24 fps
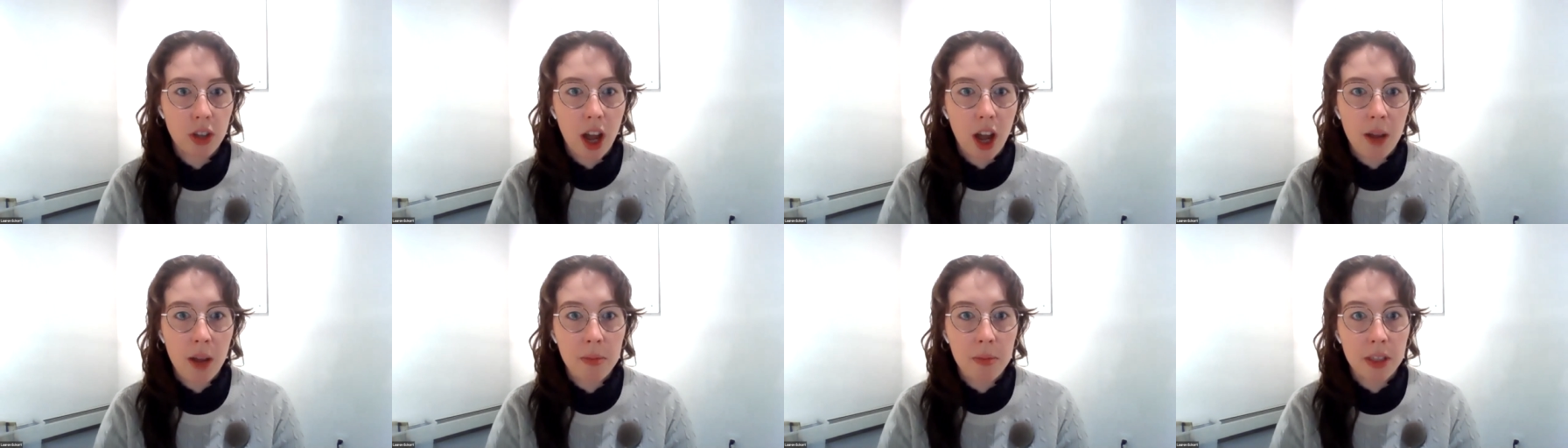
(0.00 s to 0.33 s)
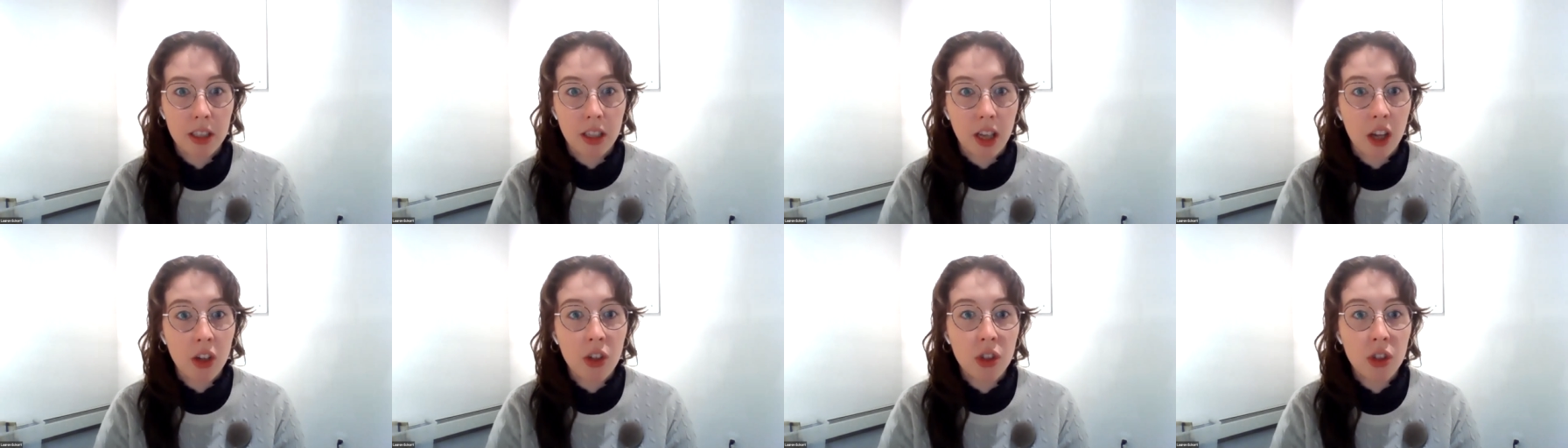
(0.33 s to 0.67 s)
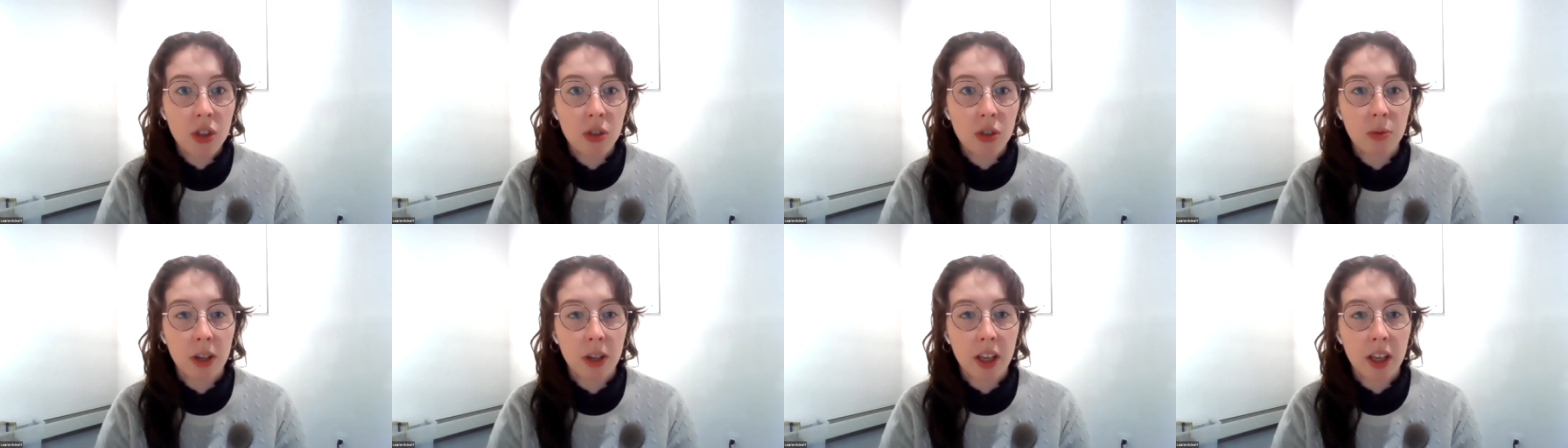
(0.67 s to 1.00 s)
time and
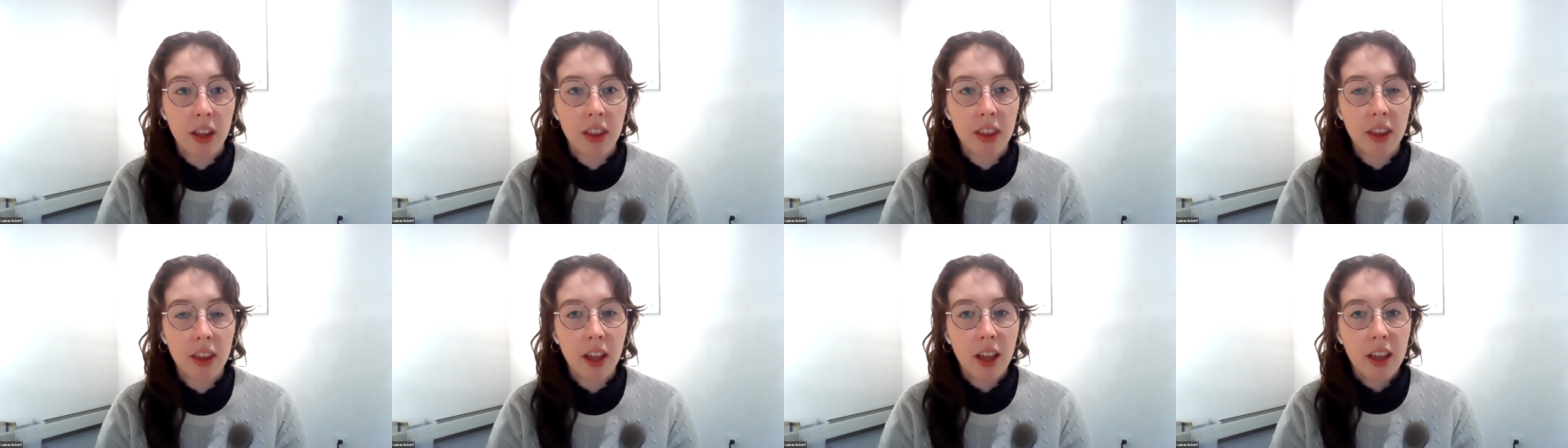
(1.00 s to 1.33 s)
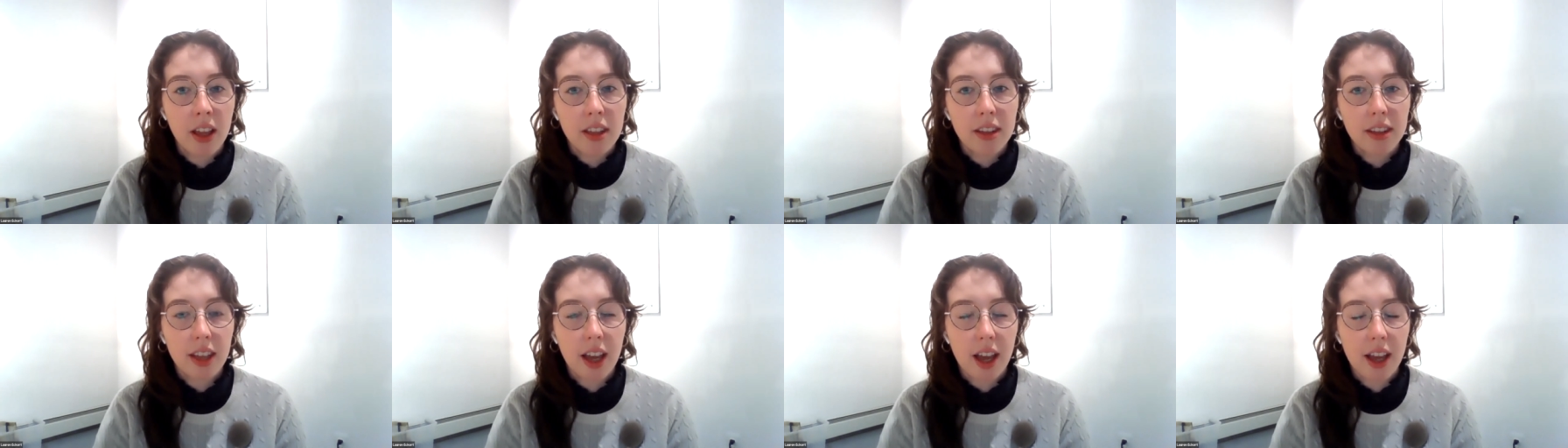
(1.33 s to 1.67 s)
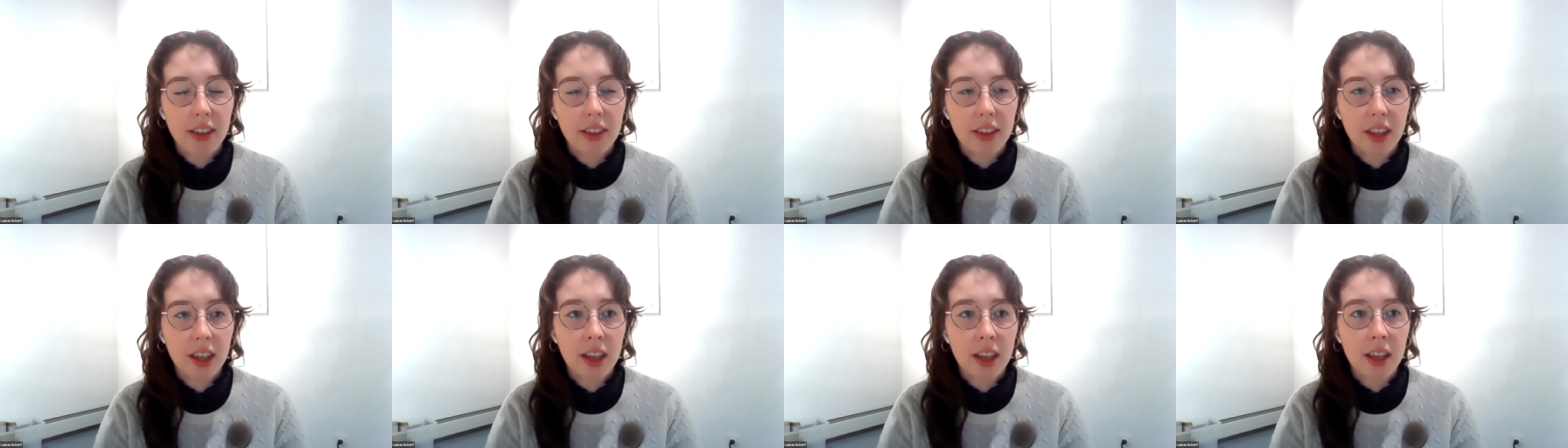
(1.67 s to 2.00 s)
attention with
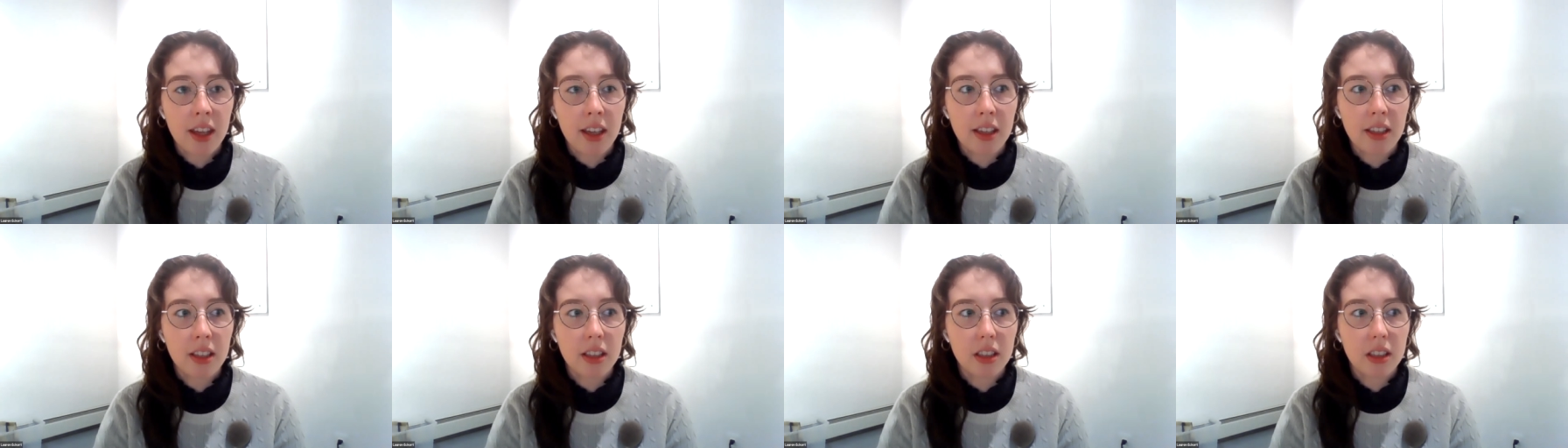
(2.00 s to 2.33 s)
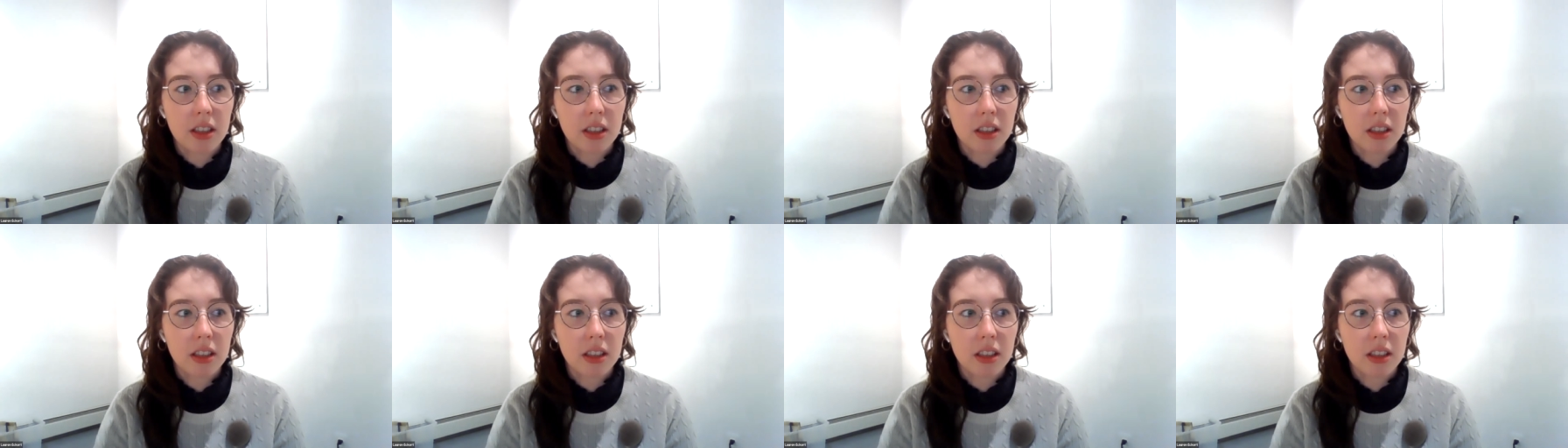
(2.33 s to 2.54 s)
that they,